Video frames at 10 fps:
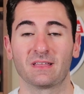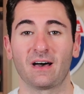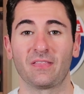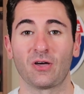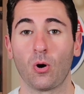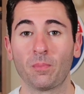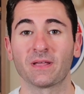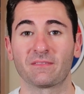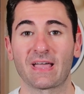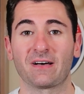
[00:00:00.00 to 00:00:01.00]
the
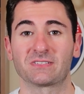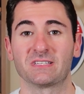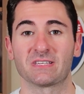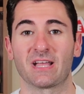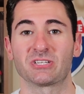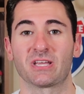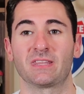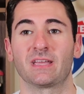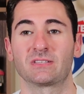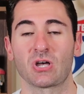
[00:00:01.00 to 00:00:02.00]
opening of Galaxy's Edge and
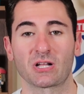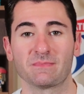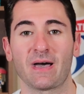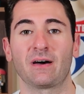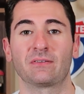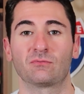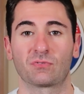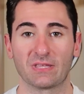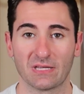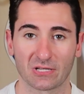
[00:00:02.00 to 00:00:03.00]
they talked
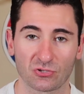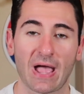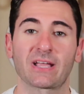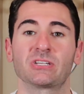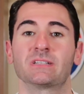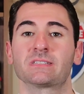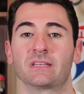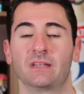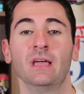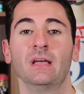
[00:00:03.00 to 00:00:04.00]
about the attractions
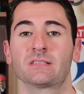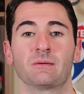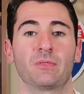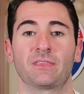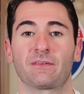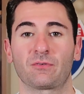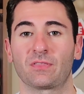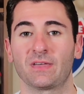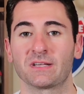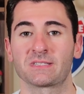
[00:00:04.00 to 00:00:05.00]
and some of the
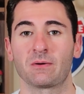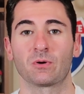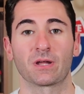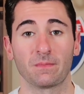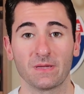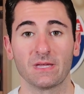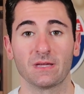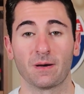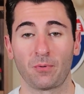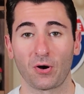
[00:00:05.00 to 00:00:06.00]
different things that were going to be
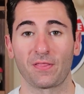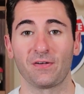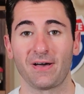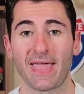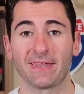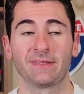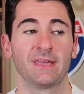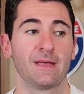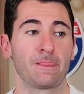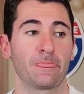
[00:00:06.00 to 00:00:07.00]
a part of the land,
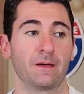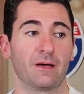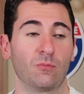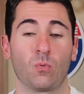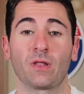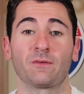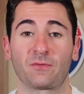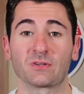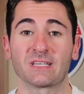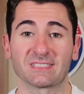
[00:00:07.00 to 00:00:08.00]
one of the
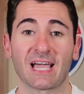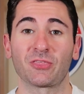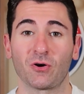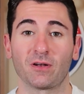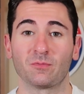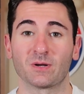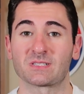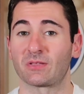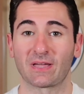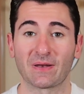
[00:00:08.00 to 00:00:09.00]
first things I thought of
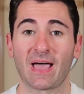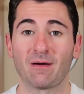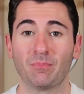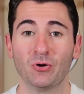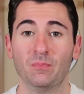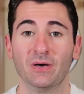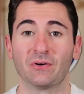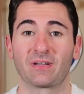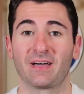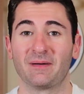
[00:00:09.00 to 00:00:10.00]
was, are they going to have blue
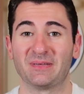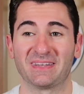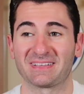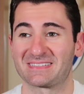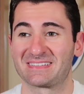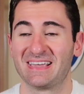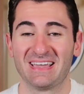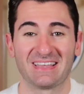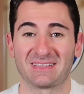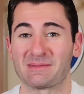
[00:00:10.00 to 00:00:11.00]
milk? I mean, it's
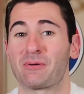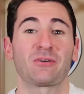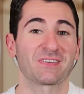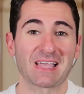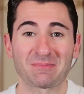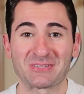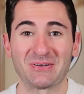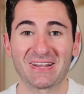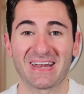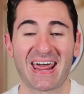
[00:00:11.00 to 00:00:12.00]
a perfect
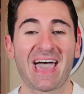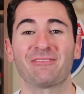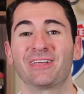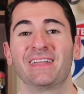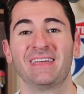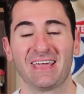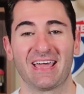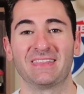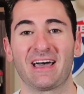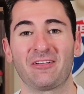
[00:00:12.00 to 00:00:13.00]
opportunity to have it,
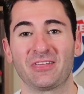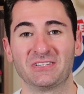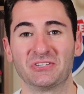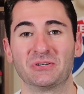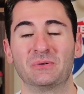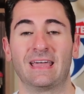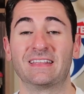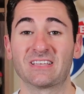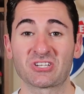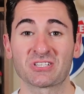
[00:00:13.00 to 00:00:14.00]
and now they do. In
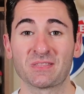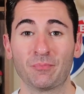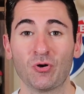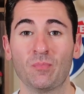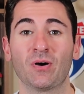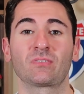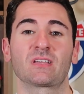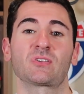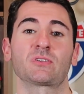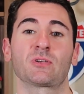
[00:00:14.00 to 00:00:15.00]
addition to the blue milk,
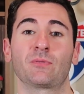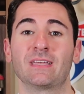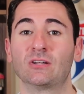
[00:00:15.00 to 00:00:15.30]
there's also the